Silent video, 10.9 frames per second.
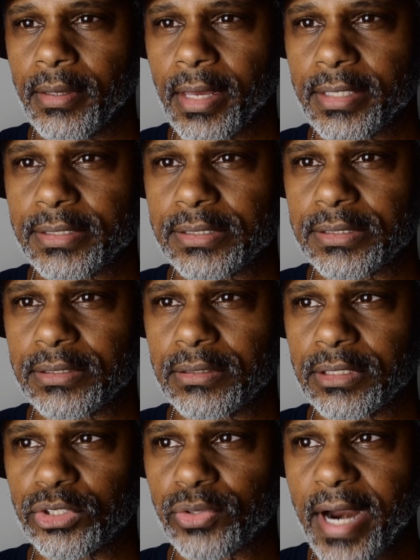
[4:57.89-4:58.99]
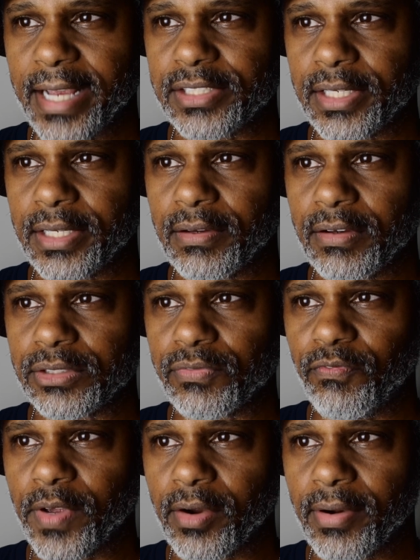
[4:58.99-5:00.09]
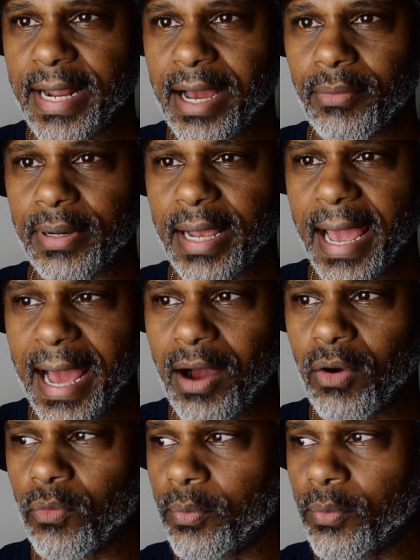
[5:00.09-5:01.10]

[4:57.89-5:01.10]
extracting and figuring out how